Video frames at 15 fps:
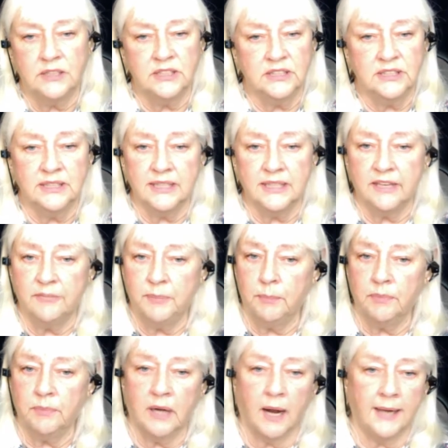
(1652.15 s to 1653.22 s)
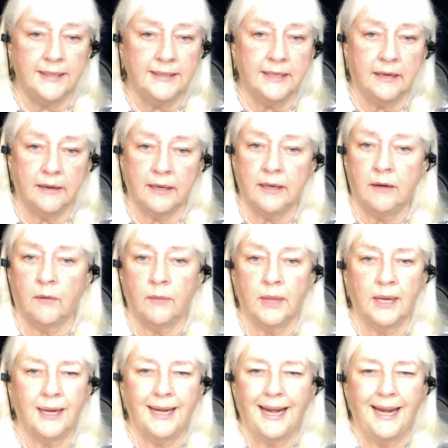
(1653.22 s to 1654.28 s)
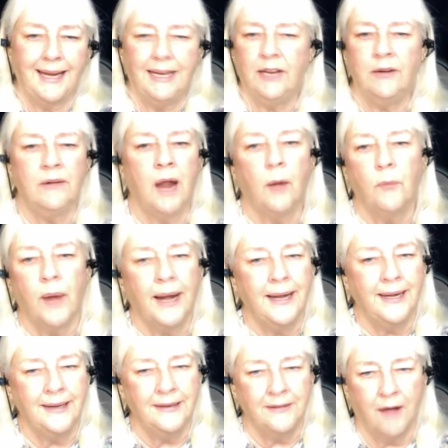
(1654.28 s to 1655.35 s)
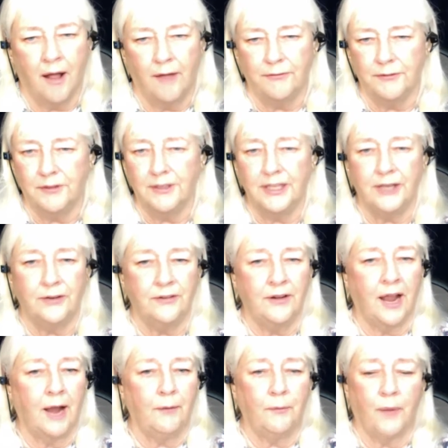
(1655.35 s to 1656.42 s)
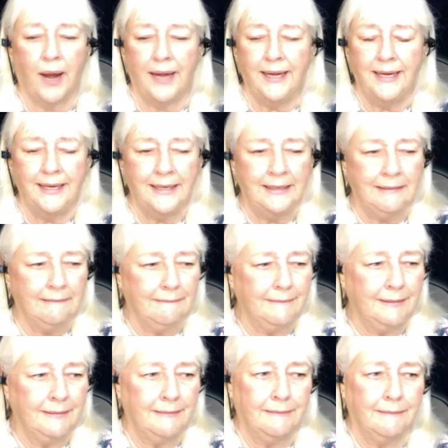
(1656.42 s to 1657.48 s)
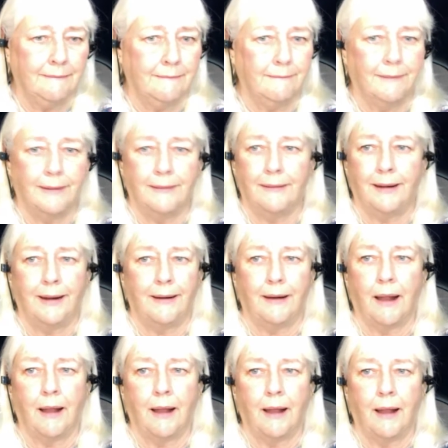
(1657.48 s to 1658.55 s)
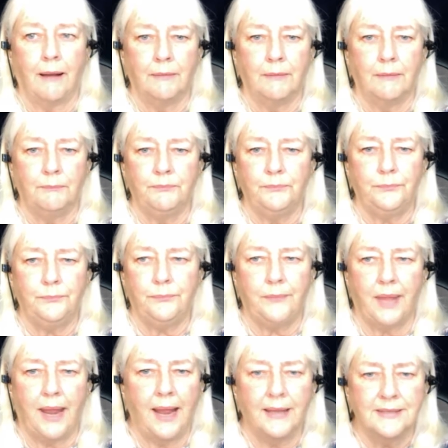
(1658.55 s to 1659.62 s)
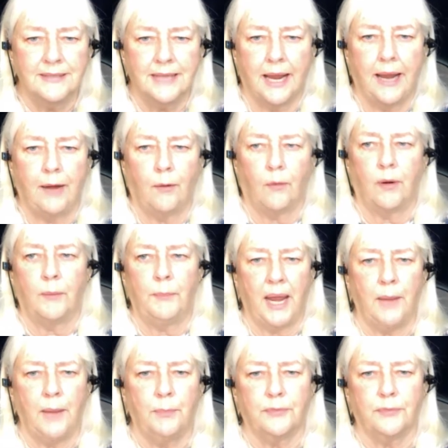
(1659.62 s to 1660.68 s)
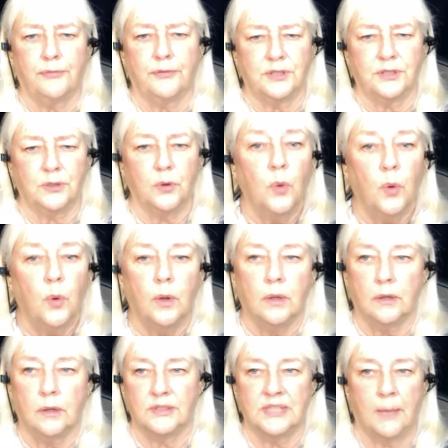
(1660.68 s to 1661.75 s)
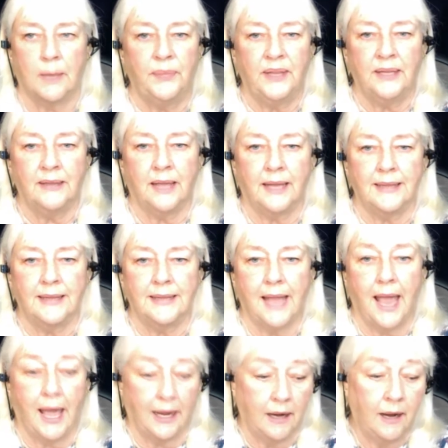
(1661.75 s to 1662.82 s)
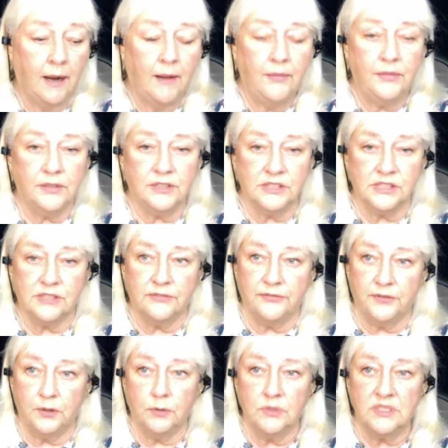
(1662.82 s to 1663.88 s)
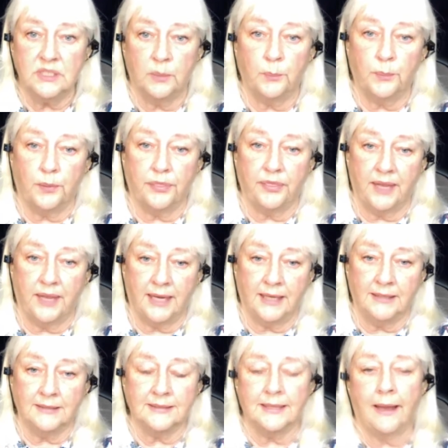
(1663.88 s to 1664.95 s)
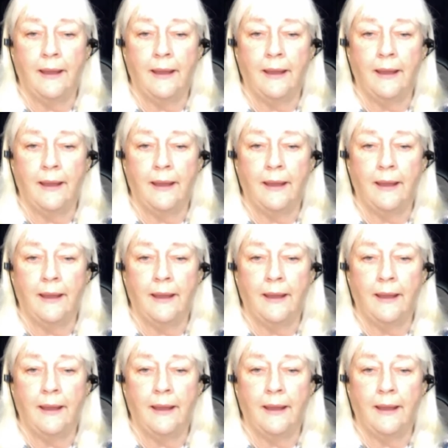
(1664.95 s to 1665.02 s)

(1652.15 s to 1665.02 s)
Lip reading: Just to give people an idea, you're not writing a novel, you're not writing, a essay or a paper for school or something like that. There's just a few simple things.